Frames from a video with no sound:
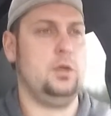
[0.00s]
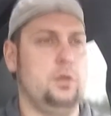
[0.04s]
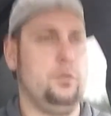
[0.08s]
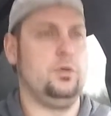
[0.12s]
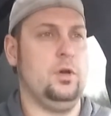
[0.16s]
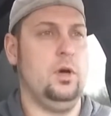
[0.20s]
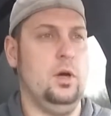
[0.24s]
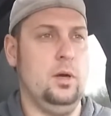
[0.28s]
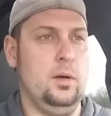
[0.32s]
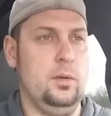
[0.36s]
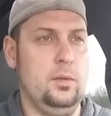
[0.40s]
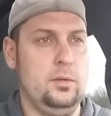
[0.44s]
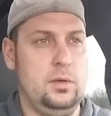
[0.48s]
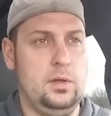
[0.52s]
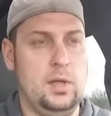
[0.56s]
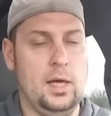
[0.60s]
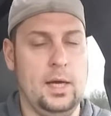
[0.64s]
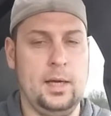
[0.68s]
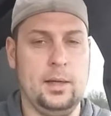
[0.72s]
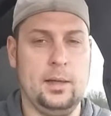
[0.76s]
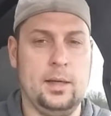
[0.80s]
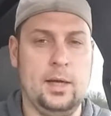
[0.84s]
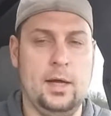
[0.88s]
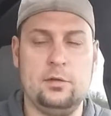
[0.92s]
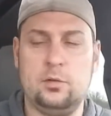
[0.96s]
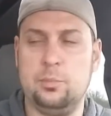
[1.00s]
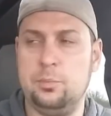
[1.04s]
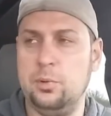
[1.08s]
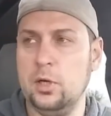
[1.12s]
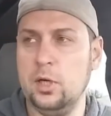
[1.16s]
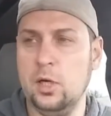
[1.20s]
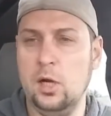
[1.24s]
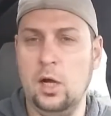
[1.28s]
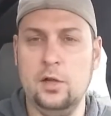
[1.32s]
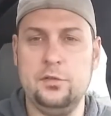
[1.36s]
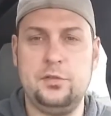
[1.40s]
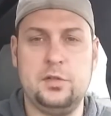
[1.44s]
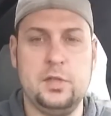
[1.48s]
so I'm going to have to put
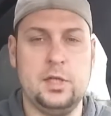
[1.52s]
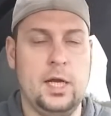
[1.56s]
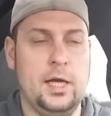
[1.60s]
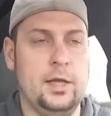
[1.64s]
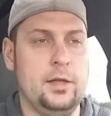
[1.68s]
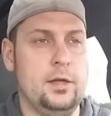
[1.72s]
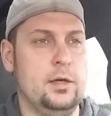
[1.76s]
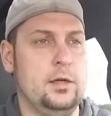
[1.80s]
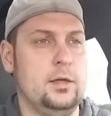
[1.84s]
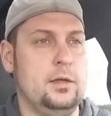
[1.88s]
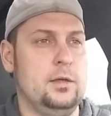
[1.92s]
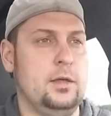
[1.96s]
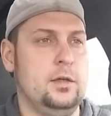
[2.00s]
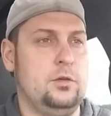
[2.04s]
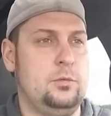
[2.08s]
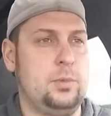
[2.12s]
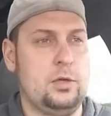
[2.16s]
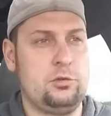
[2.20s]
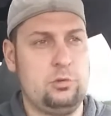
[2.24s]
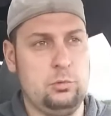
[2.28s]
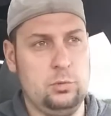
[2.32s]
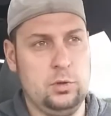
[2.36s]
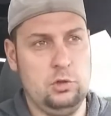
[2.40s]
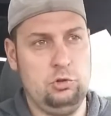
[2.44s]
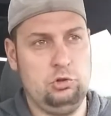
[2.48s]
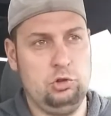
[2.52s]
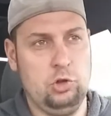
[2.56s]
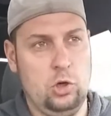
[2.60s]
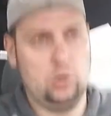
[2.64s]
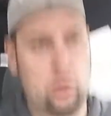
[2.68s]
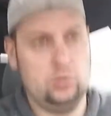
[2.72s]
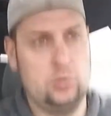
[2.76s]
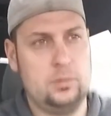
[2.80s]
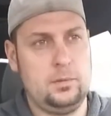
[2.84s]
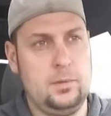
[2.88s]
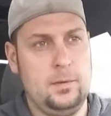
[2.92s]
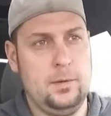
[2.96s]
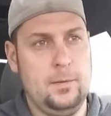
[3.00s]
it all together, and especially with a
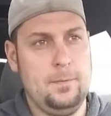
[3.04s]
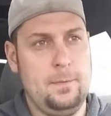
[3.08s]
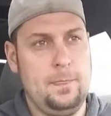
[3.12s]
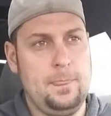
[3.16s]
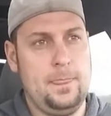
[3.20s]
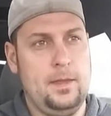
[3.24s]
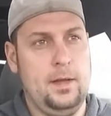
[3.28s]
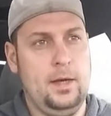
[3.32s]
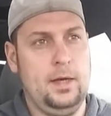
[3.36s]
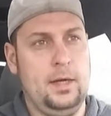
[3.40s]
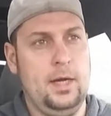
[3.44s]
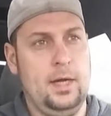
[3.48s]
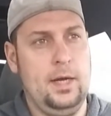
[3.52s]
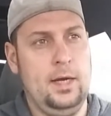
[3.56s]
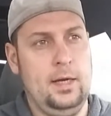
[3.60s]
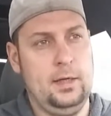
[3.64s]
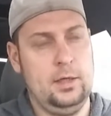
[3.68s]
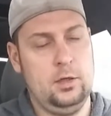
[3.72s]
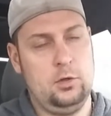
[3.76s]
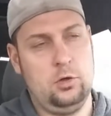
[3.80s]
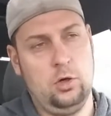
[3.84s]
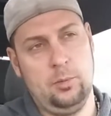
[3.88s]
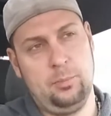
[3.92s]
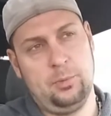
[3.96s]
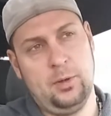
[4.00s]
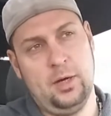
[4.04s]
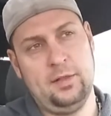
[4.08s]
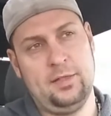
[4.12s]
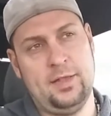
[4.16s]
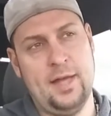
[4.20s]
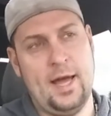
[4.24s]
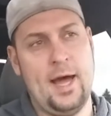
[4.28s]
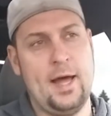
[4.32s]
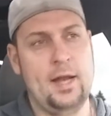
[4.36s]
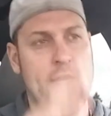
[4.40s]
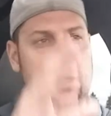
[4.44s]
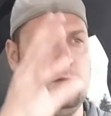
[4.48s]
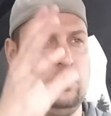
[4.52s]
drone, I got to incorporate
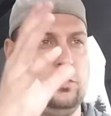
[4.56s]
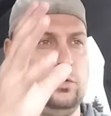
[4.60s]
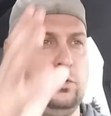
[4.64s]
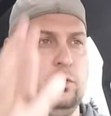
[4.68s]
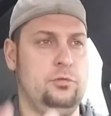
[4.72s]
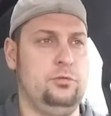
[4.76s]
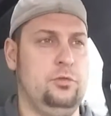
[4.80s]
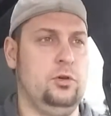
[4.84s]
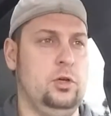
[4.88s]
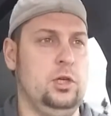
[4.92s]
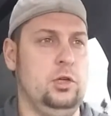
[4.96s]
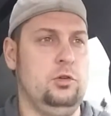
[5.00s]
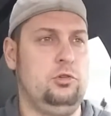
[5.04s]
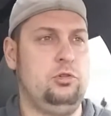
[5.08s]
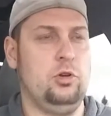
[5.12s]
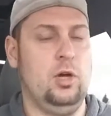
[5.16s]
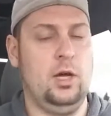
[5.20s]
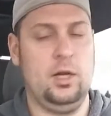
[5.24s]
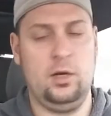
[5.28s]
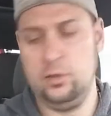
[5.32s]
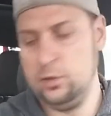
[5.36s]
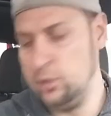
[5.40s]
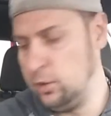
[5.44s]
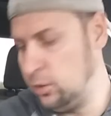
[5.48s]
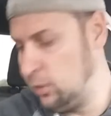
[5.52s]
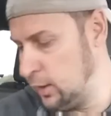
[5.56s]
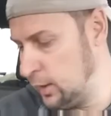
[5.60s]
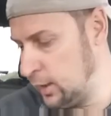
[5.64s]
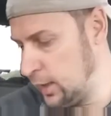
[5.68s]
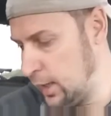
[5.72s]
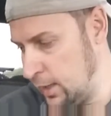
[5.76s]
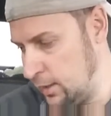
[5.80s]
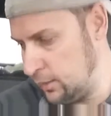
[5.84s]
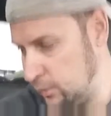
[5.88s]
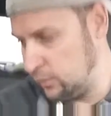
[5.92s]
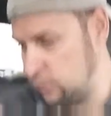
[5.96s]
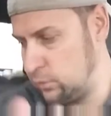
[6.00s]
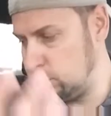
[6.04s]
that into the footage. So I don't know, I
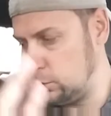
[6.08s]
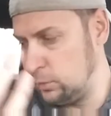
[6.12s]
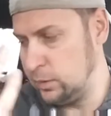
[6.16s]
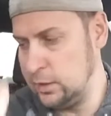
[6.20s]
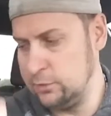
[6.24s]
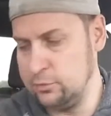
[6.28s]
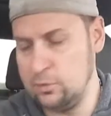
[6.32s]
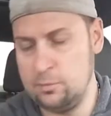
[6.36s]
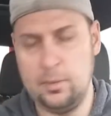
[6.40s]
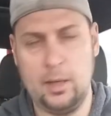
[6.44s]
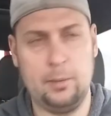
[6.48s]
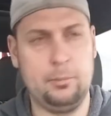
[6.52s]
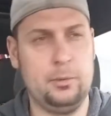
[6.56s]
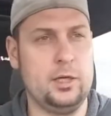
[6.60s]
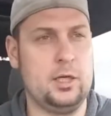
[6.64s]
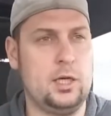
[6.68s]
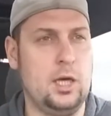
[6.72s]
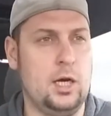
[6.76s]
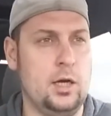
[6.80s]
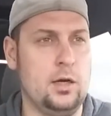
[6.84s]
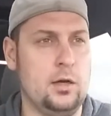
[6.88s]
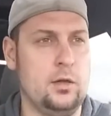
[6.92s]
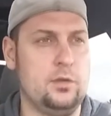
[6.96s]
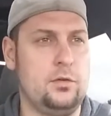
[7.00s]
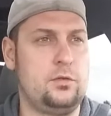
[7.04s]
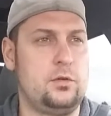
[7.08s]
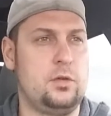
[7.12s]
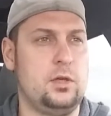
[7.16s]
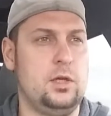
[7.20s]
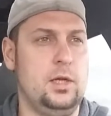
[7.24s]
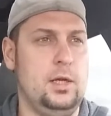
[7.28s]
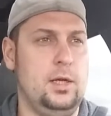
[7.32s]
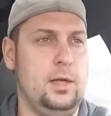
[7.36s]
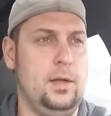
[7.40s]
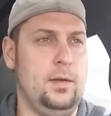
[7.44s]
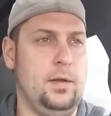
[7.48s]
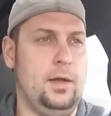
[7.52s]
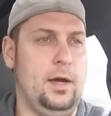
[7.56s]
got 3 different memory cards,
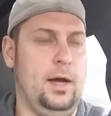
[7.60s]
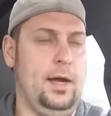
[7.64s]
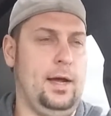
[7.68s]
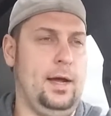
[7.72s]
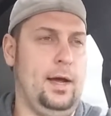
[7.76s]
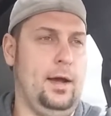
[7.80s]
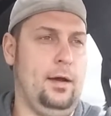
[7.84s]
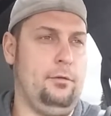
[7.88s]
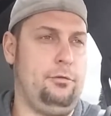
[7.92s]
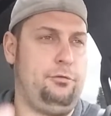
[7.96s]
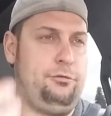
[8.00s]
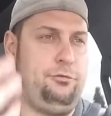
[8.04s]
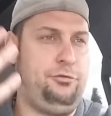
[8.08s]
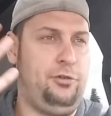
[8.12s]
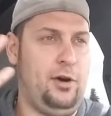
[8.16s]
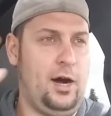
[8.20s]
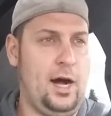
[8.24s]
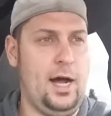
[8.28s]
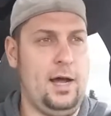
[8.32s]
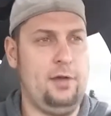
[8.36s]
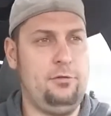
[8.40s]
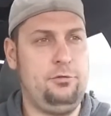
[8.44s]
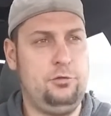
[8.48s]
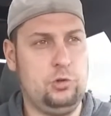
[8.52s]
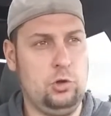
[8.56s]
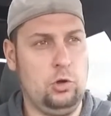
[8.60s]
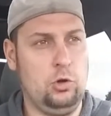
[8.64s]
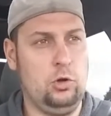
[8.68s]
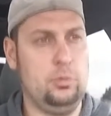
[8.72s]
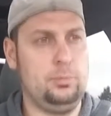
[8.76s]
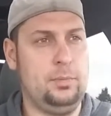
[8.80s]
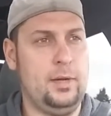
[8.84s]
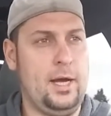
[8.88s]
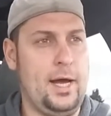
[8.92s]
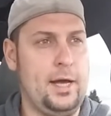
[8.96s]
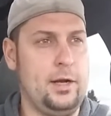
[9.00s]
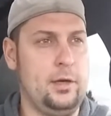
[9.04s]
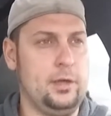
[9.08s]
I have 5 drone
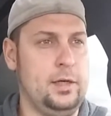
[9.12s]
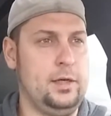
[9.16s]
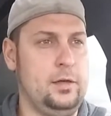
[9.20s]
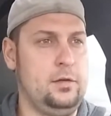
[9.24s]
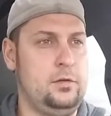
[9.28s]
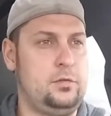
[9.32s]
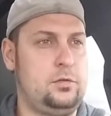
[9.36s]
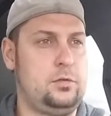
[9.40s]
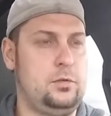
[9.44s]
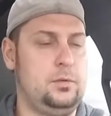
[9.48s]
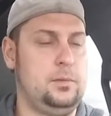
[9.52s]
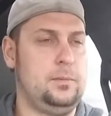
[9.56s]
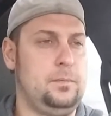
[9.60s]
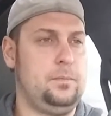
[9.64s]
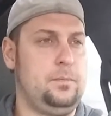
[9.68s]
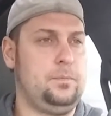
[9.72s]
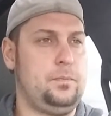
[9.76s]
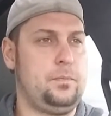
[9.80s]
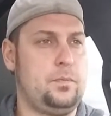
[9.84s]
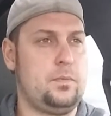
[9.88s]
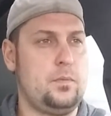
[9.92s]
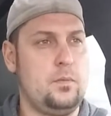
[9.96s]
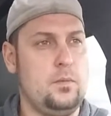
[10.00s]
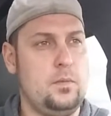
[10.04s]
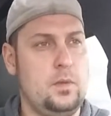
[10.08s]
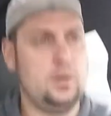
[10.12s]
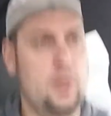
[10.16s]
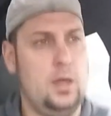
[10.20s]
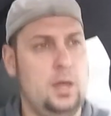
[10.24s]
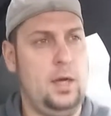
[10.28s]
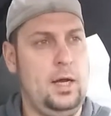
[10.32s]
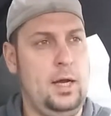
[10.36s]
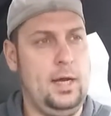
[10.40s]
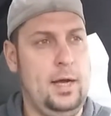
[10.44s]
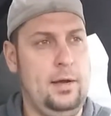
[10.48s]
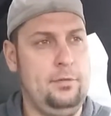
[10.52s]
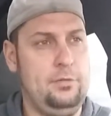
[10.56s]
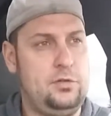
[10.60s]
batteries,
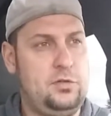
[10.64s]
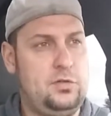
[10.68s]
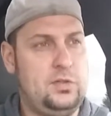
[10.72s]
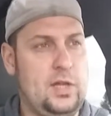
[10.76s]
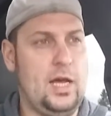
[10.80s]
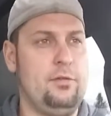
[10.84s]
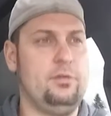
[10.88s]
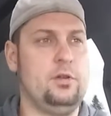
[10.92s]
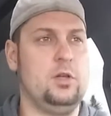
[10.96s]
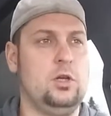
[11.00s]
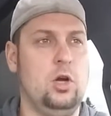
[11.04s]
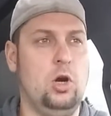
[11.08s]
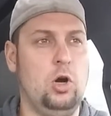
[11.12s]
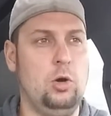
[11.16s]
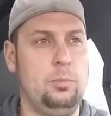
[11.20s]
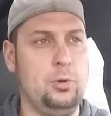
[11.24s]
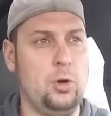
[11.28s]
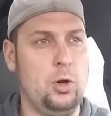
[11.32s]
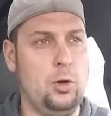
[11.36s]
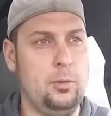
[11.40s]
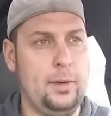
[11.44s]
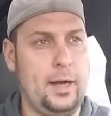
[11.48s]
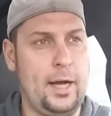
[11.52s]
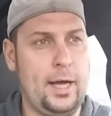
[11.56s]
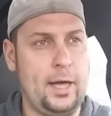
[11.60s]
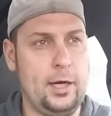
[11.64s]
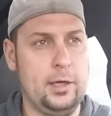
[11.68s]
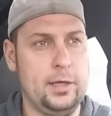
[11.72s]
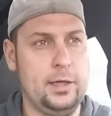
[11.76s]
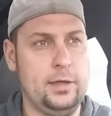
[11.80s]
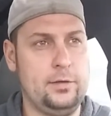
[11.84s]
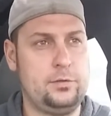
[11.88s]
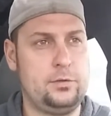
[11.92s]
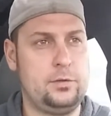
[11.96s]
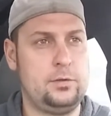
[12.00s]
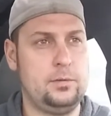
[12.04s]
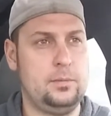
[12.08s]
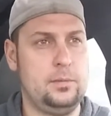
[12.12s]
I have 7 GoPro
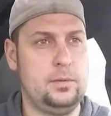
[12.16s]
batteries,